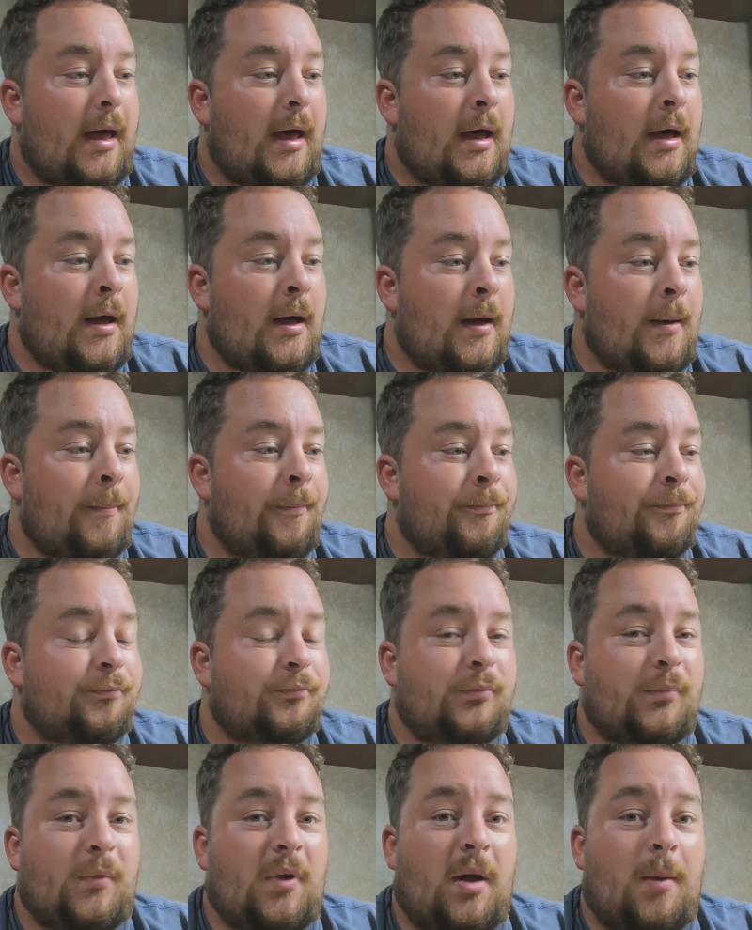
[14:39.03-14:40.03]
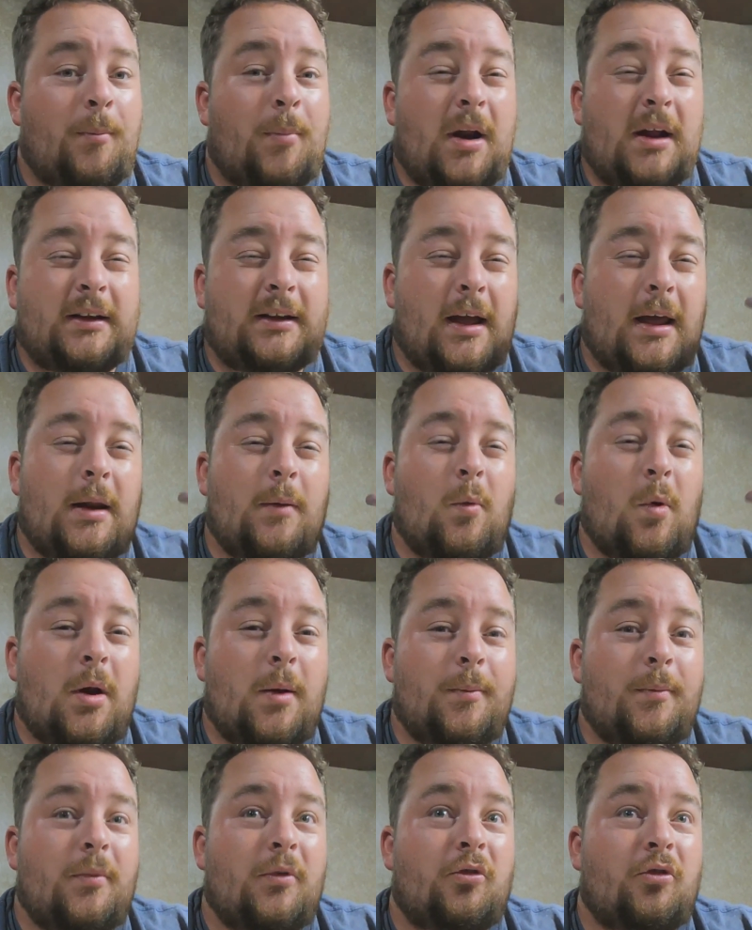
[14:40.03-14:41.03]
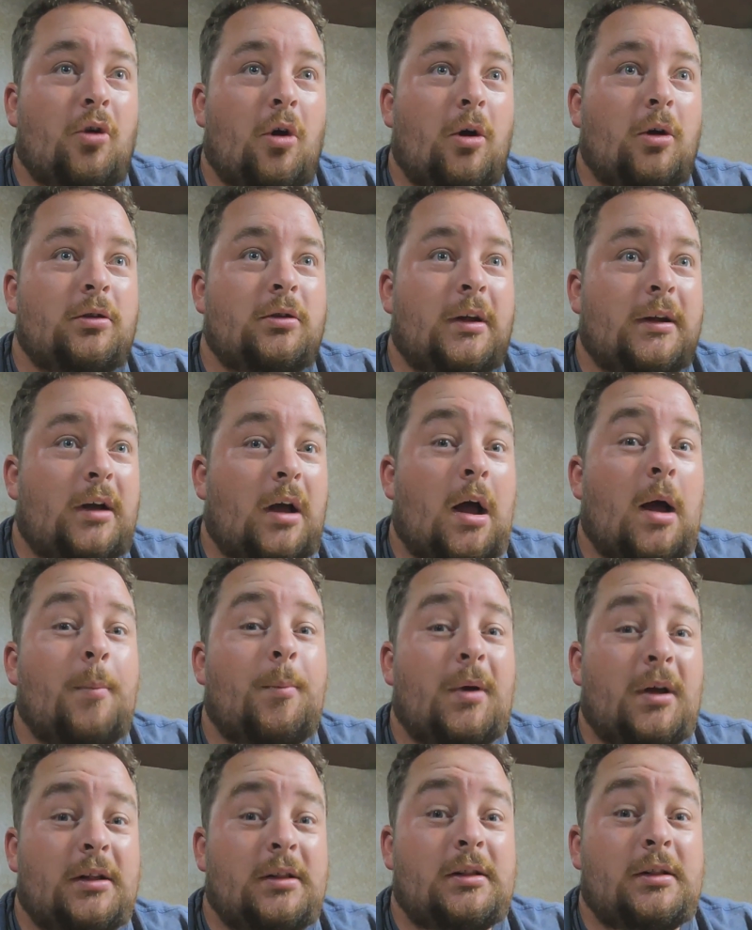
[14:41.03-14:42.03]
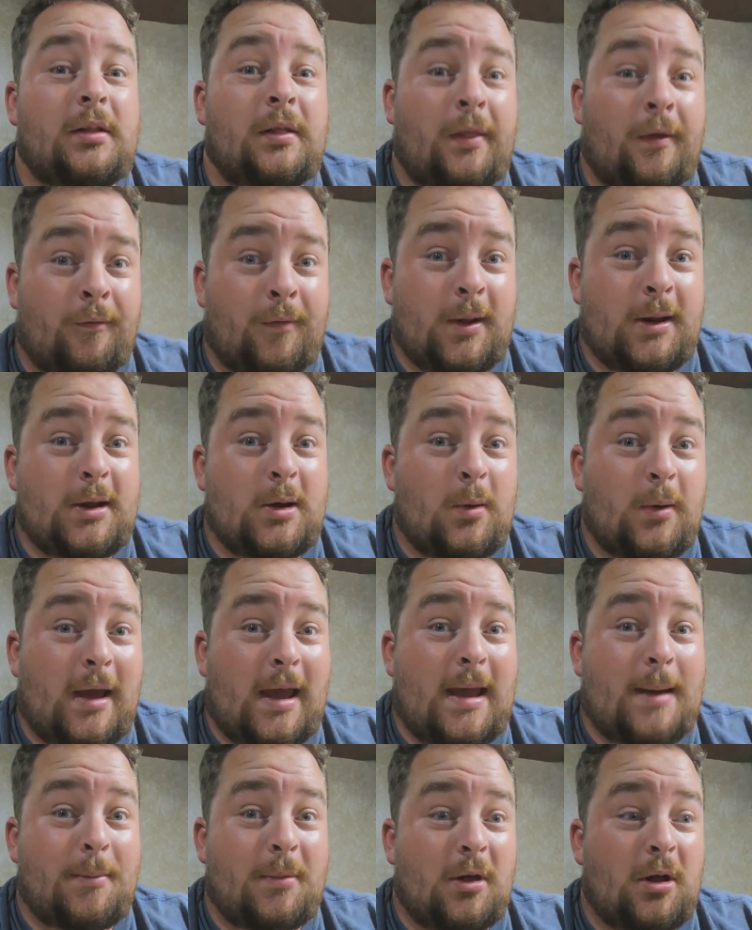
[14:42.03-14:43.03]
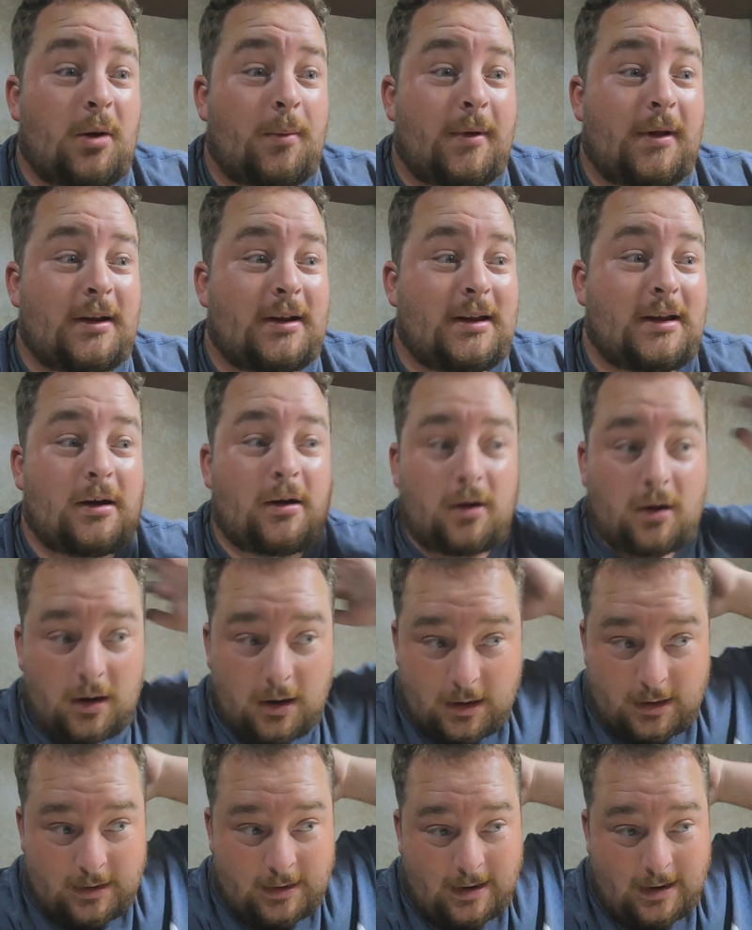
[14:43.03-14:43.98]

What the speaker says: but I kind of want to start like upping the video game a little bit here.